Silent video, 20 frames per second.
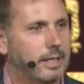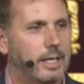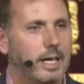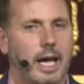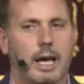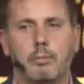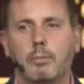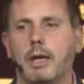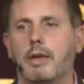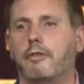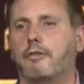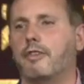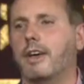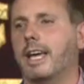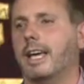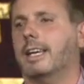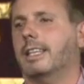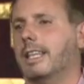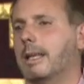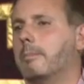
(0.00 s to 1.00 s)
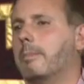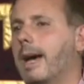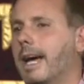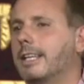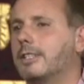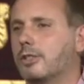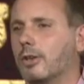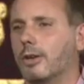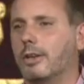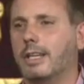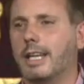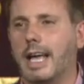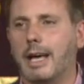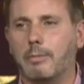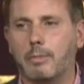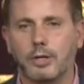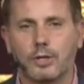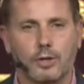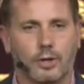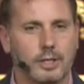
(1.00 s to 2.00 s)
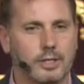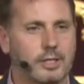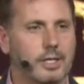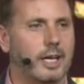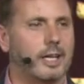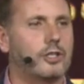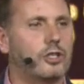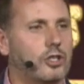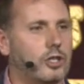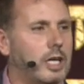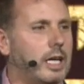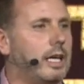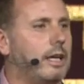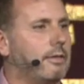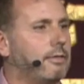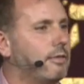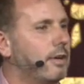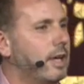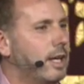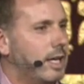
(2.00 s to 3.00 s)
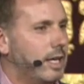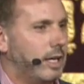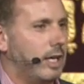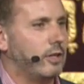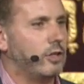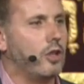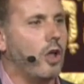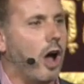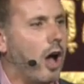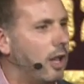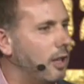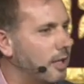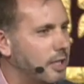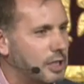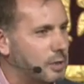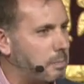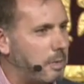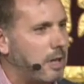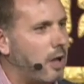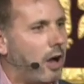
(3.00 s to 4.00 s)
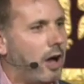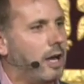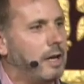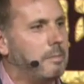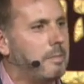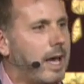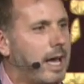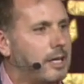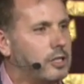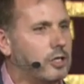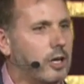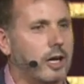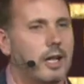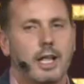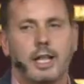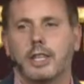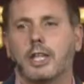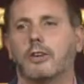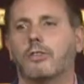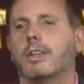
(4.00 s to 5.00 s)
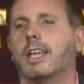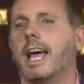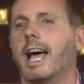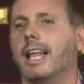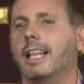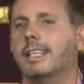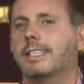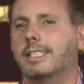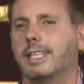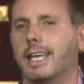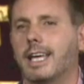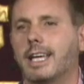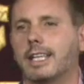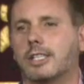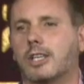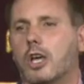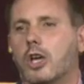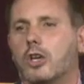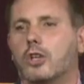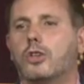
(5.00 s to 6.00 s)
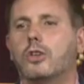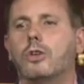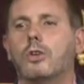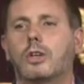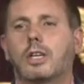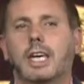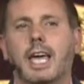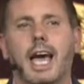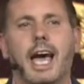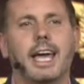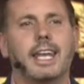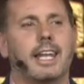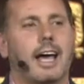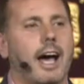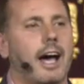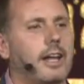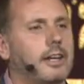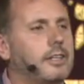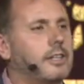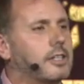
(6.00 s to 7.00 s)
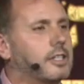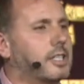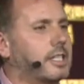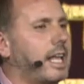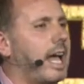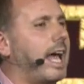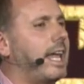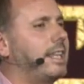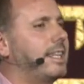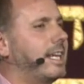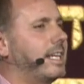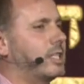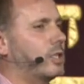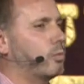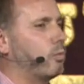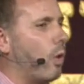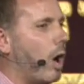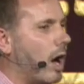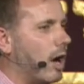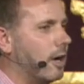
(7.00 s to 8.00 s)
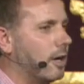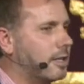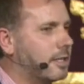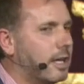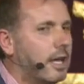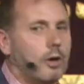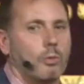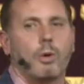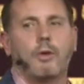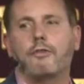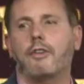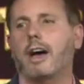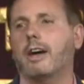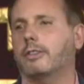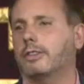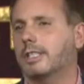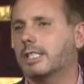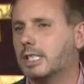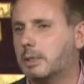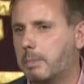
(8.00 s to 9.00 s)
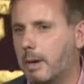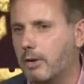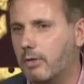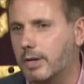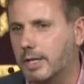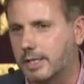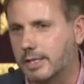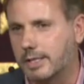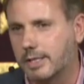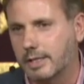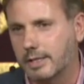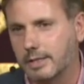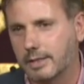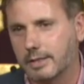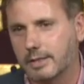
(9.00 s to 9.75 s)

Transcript: And we think that by doing that, we're going to achieve knowledge beyond measure. The reality is, you can't understand this word without the Spirit.